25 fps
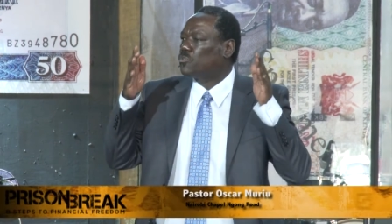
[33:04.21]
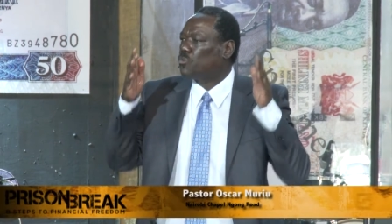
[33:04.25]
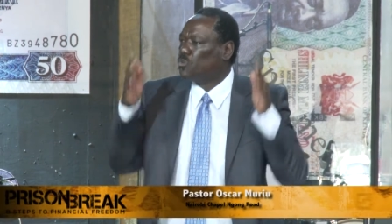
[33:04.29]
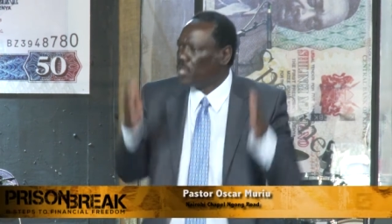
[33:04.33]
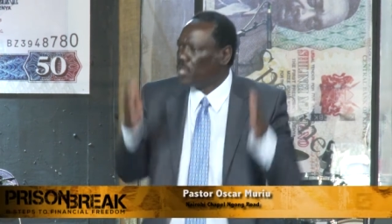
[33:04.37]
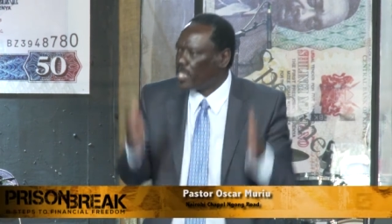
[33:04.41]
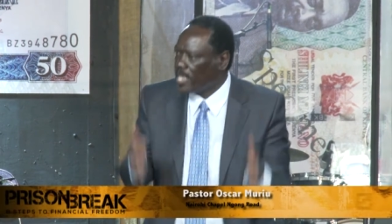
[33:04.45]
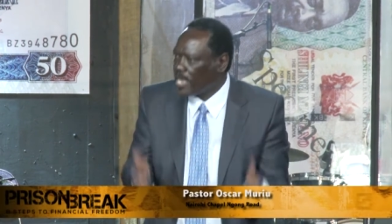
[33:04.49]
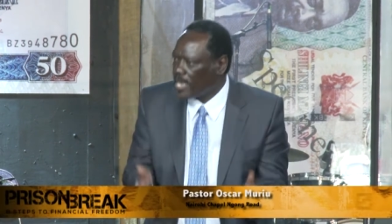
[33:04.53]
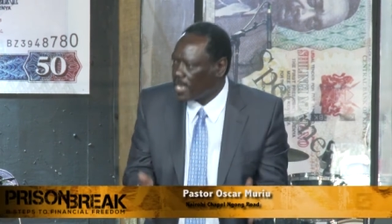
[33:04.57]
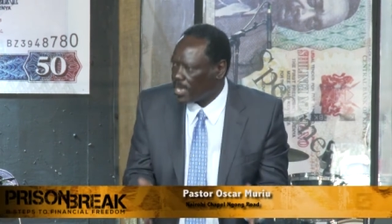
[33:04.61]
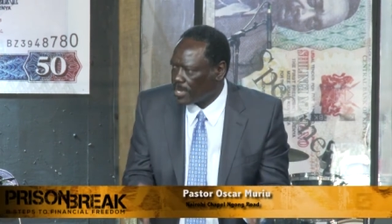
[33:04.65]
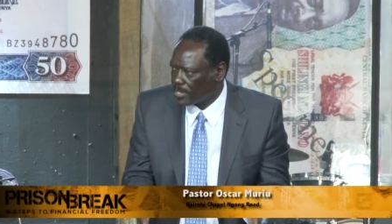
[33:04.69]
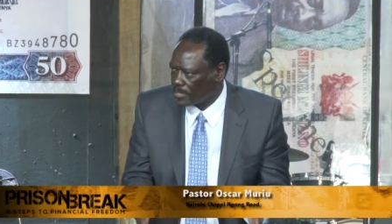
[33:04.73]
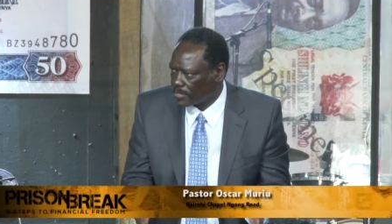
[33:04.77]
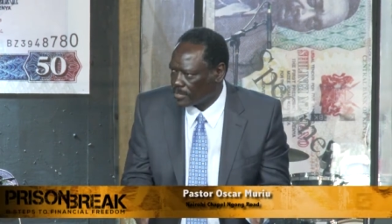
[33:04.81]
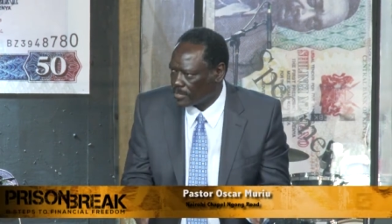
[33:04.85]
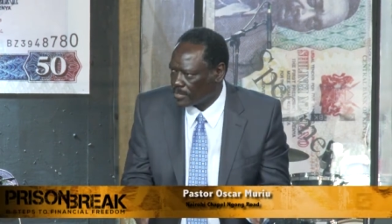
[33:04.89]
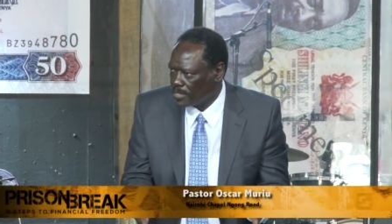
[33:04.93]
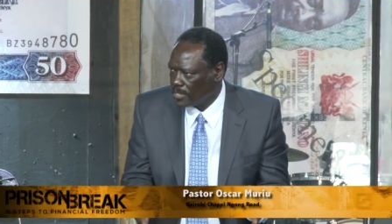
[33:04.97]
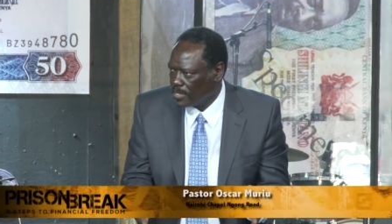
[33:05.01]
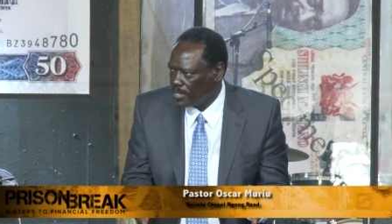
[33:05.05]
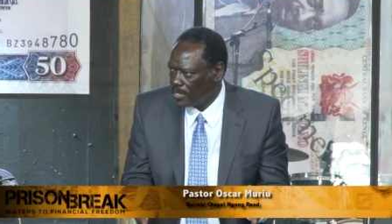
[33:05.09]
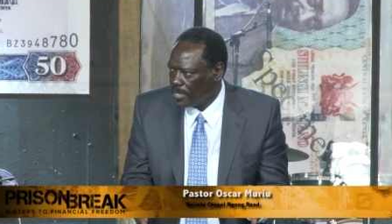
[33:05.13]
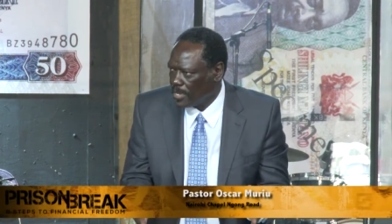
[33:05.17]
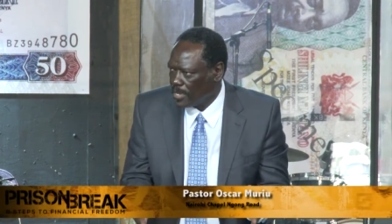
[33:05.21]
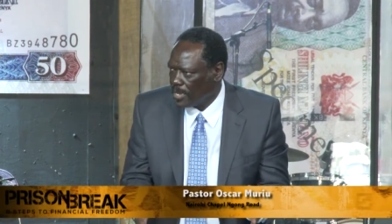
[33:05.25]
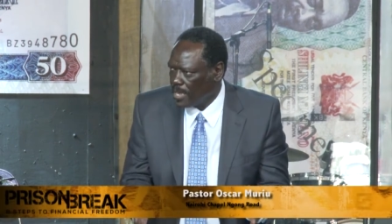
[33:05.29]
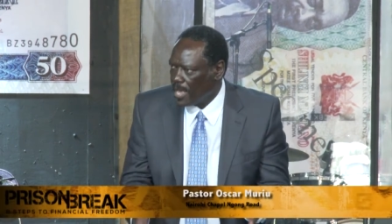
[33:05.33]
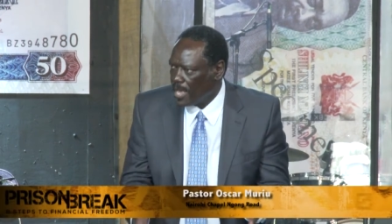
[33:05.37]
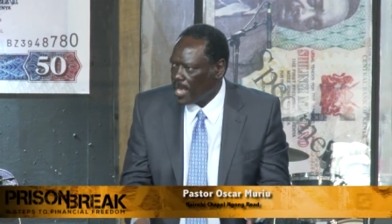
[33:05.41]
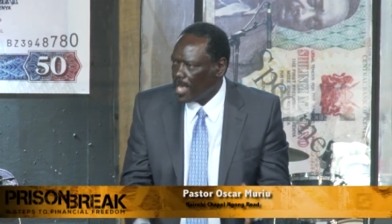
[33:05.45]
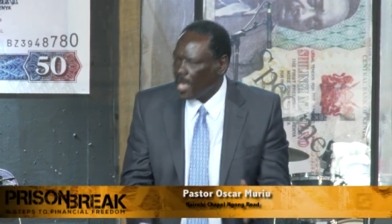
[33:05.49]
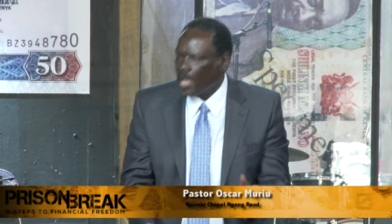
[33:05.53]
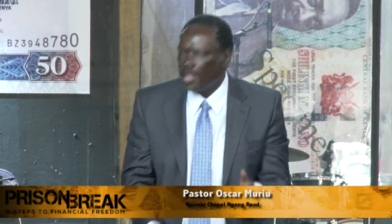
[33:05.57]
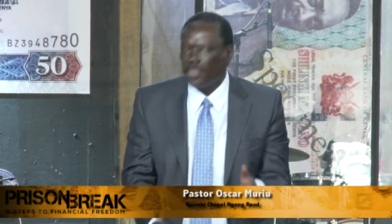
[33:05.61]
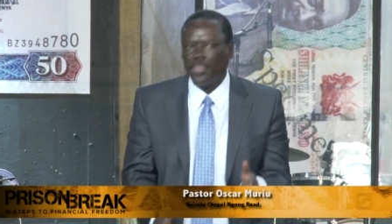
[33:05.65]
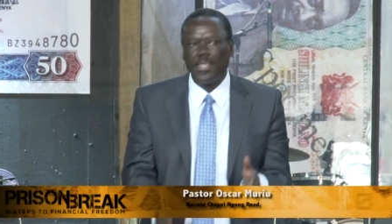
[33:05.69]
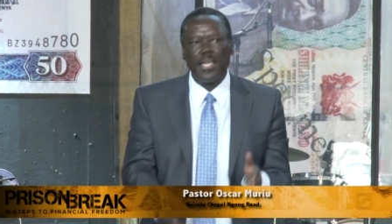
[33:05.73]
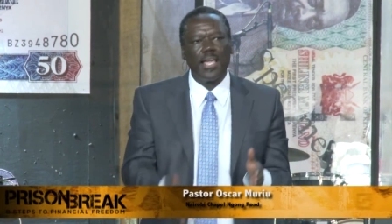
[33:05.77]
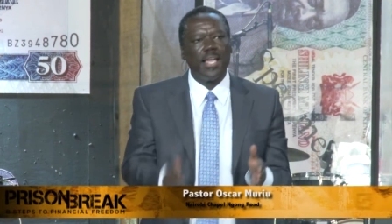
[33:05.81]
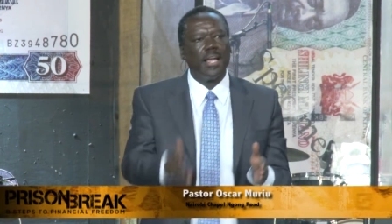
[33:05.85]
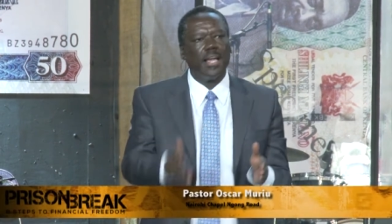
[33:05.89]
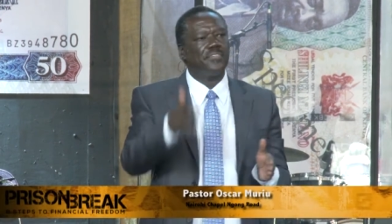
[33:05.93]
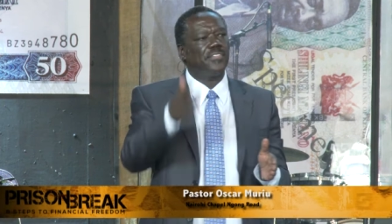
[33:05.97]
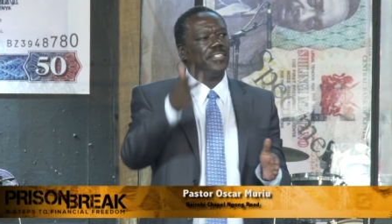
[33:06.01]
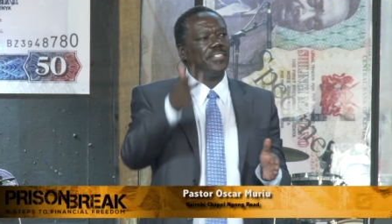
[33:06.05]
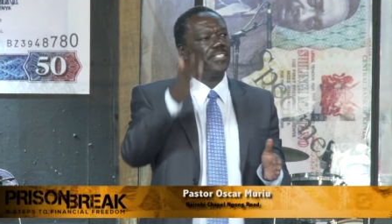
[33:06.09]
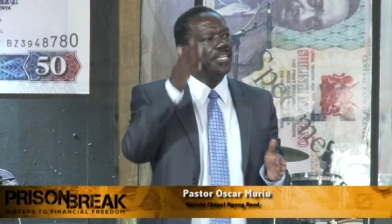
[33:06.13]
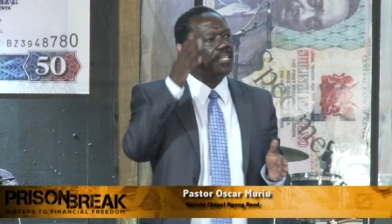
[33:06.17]
2 years, and they
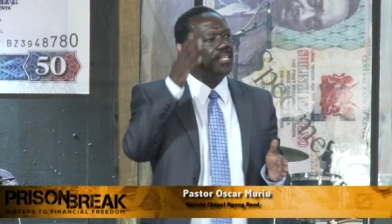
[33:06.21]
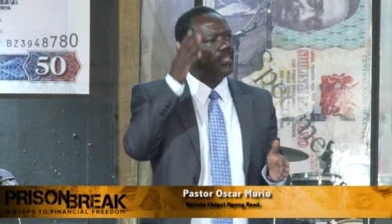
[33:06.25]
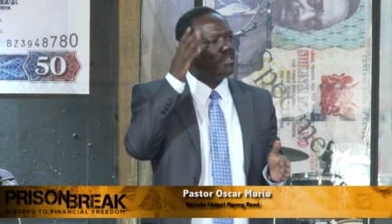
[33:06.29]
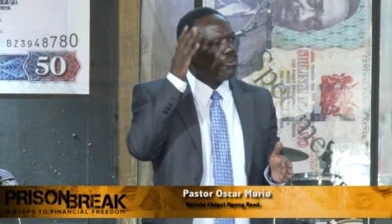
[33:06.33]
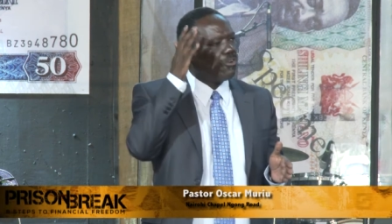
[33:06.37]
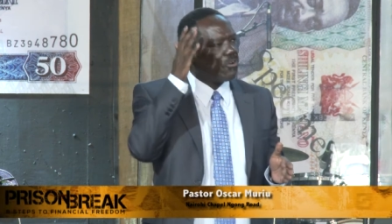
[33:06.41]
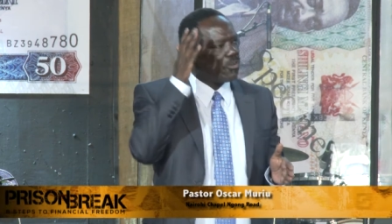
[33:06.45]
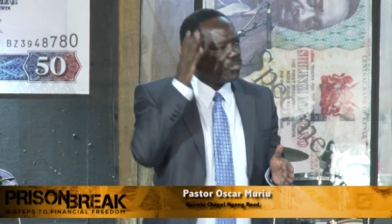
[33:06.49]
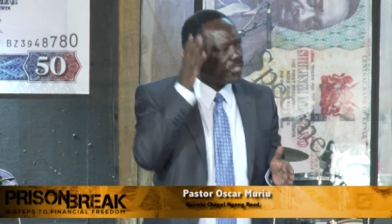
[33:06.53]
have seen